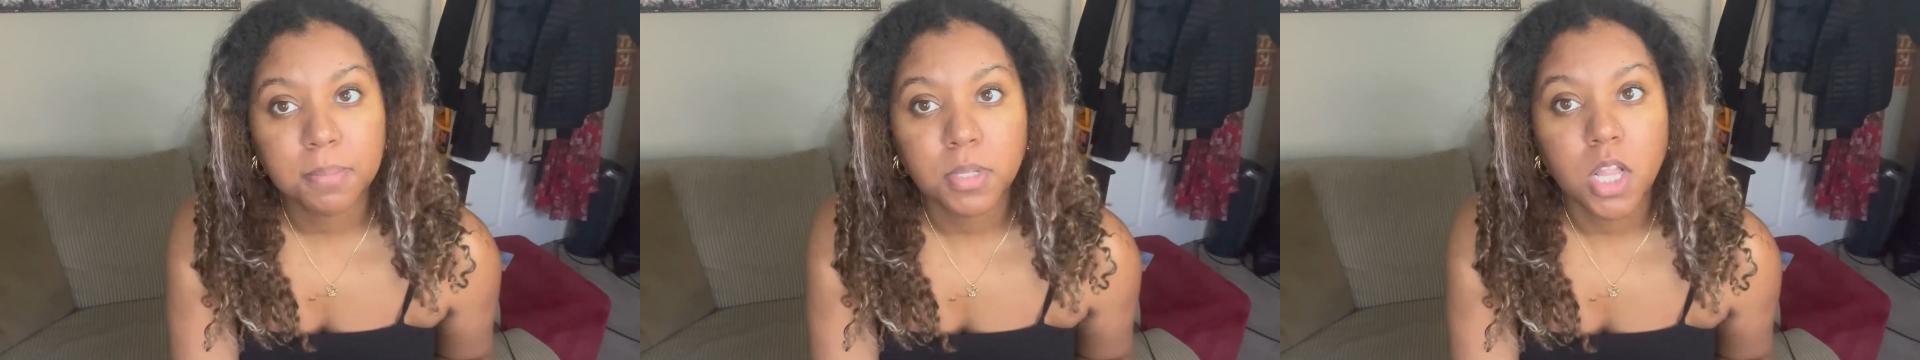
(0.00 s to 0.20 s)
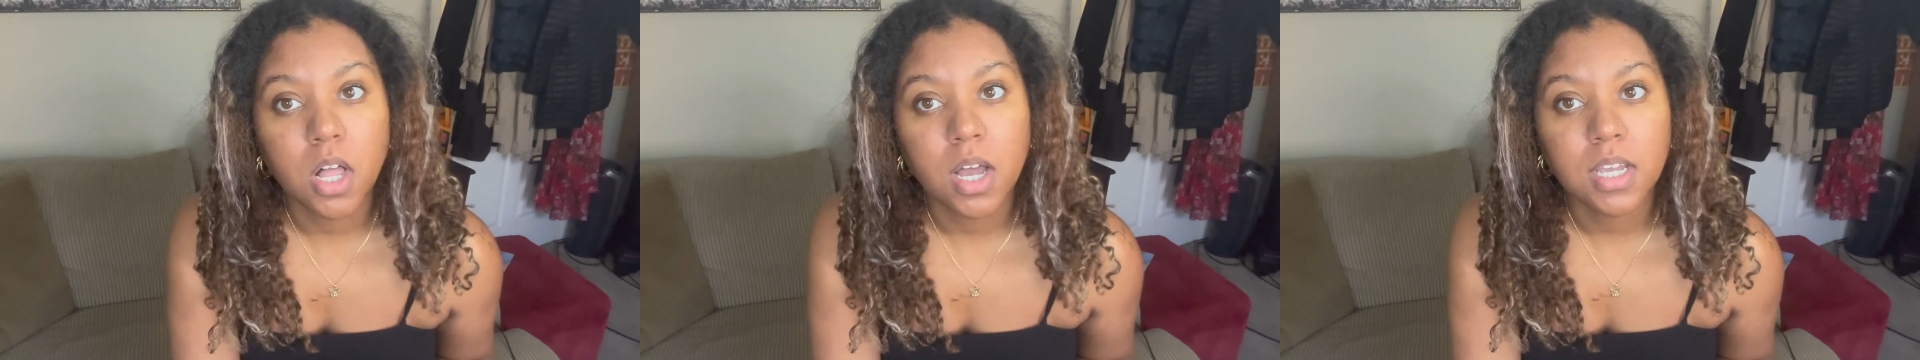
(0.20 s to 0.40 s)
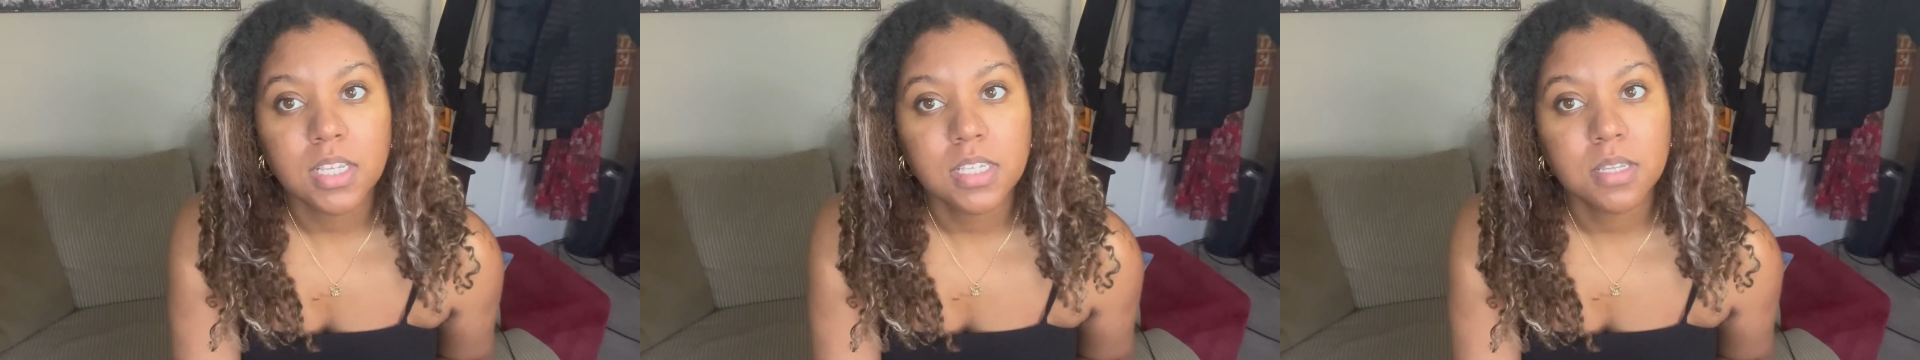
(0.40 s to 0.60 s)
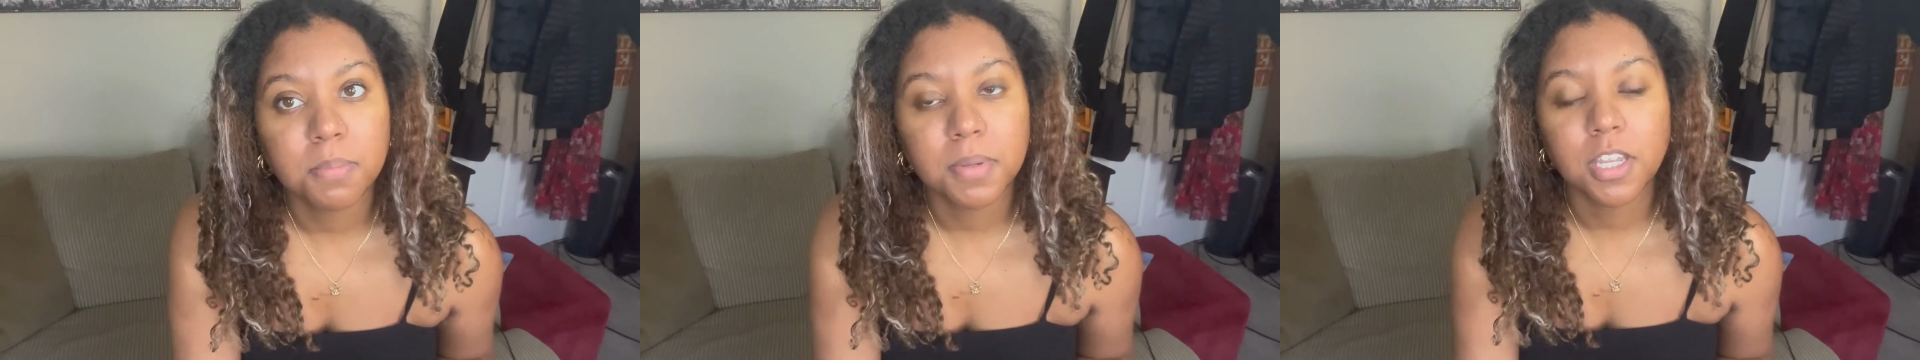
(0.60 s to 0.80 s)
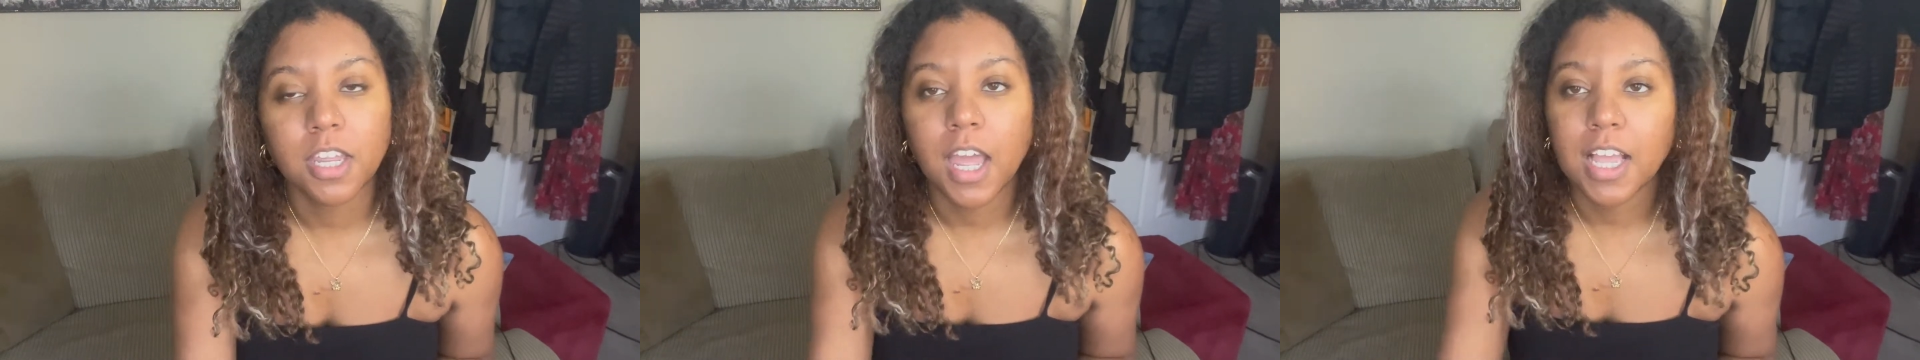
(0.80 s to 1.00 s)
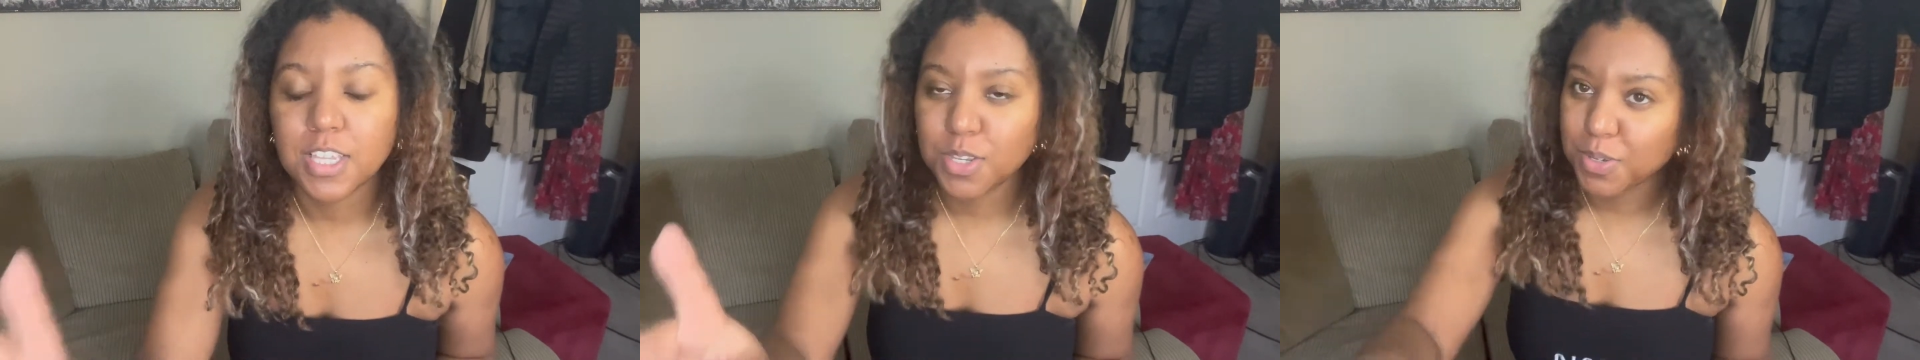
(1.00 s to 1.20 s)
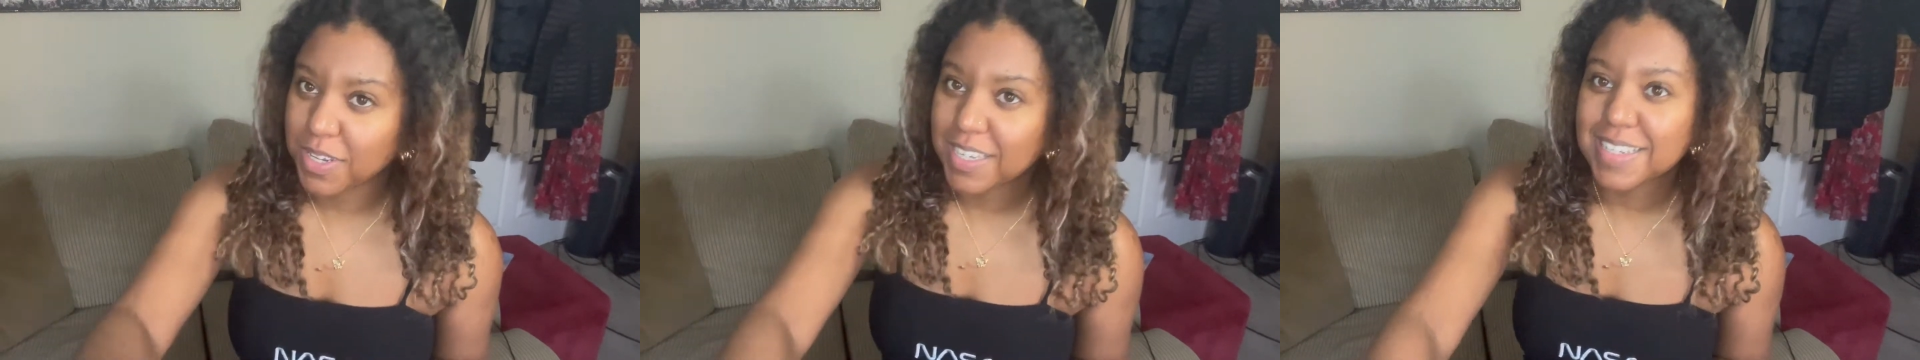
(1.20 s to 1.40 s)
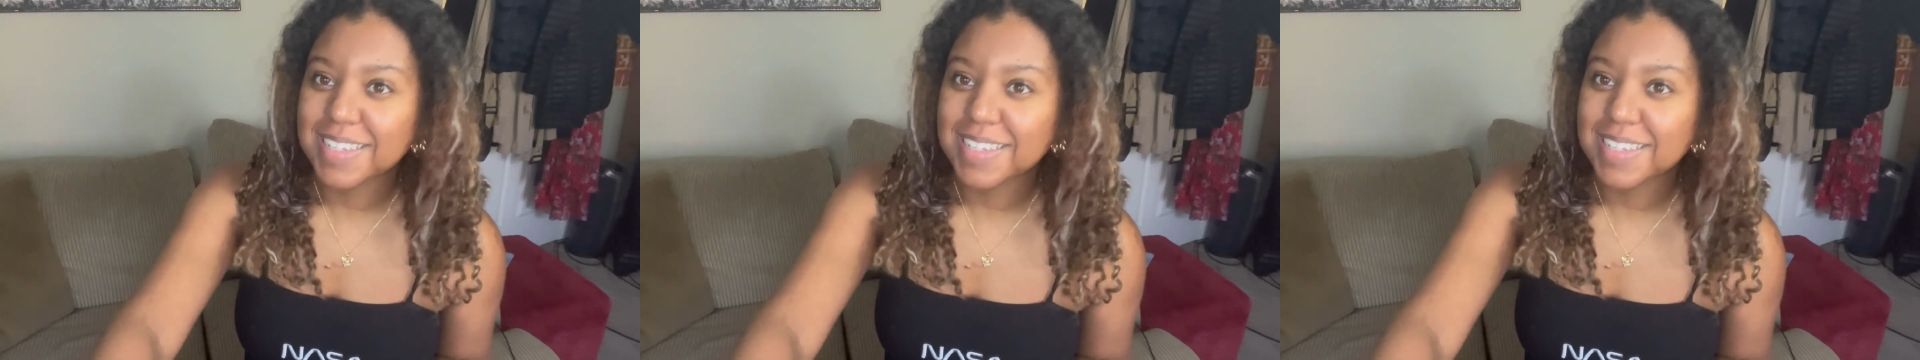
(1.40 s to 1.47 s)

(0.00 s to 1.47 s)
gloss. But as you can